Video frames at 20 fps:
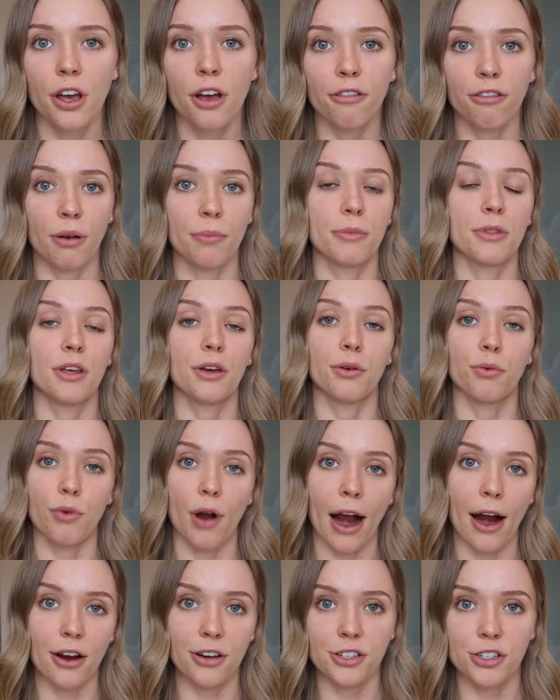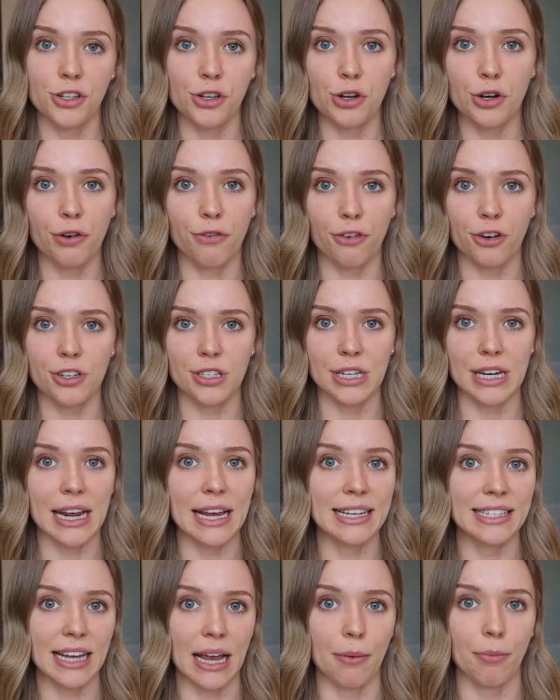from the Ryerson University
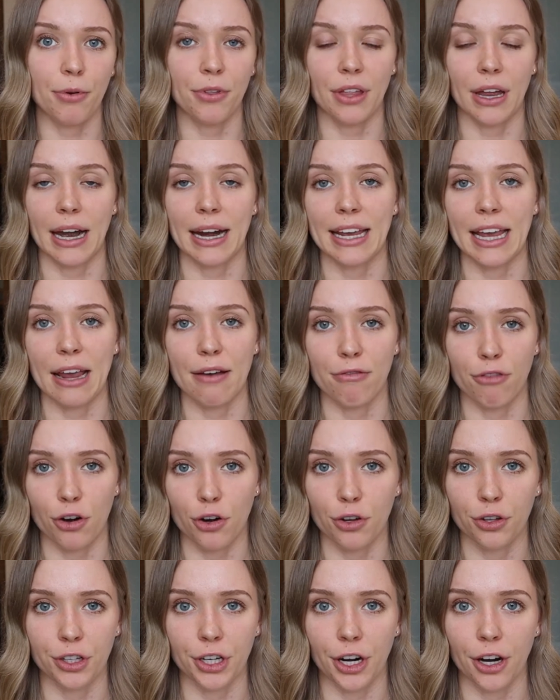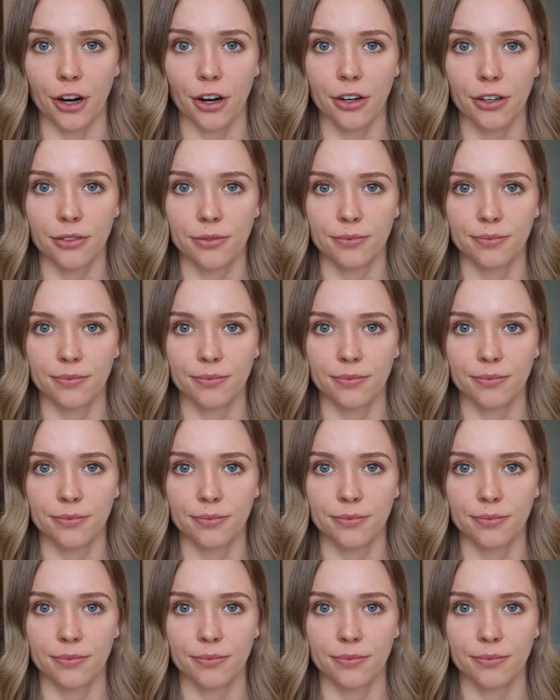example that I gave earlier.